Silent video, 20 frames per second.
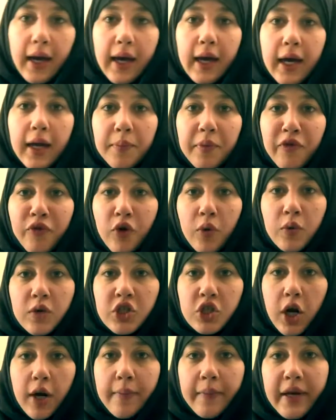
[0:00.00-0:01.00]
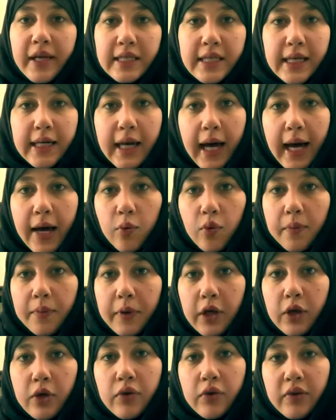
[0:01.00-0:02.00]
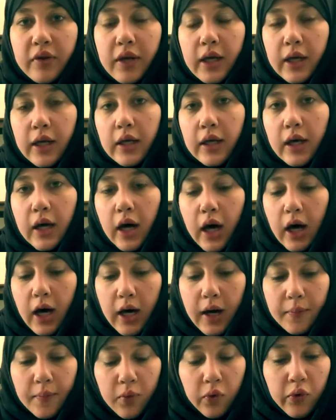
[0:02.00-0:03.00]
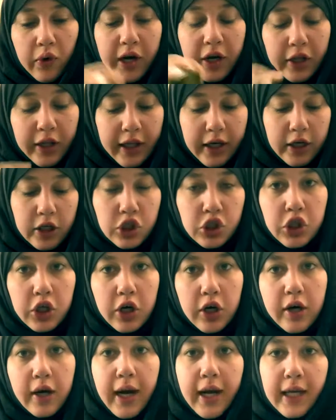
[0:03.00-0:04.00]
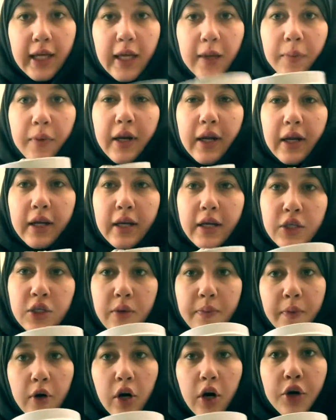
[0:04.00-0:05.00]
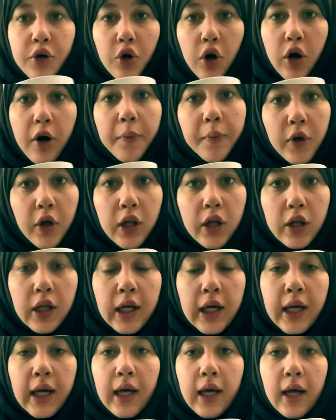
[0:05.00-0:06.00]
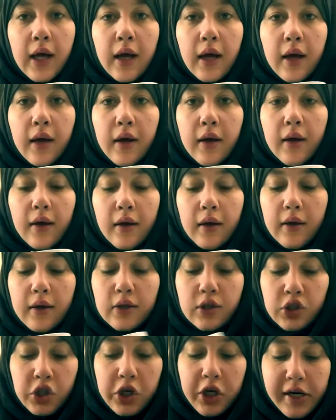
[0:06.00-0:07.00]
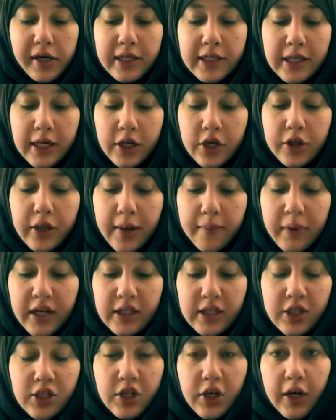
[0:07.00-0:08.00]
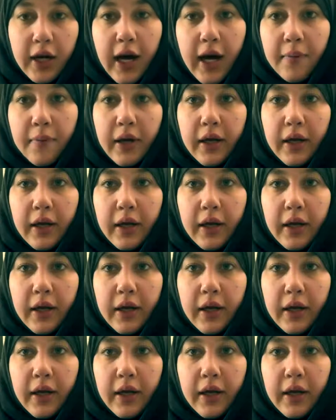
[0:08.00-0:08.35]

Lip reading: And before we start mixing, I will be using granulated sugar. I keep it in this super adorable sugar container that my sister got